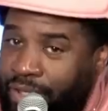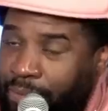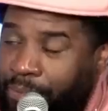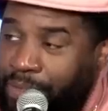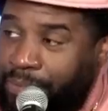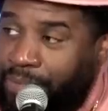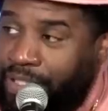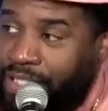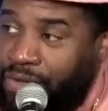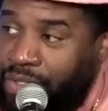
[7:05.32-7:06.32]
you help
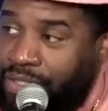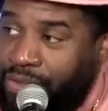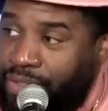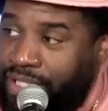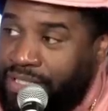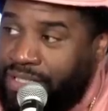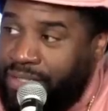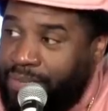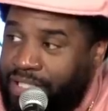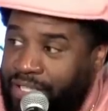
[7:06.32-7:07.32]
people that going through that
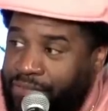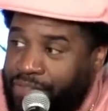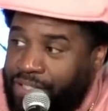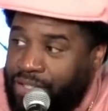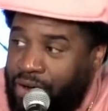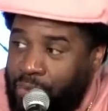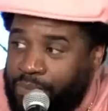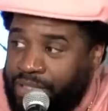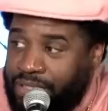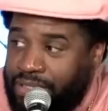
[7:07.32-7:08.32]
shit, but they feel
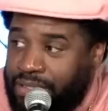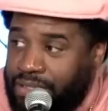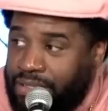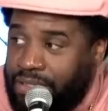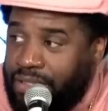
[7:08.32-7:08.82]
hopeless.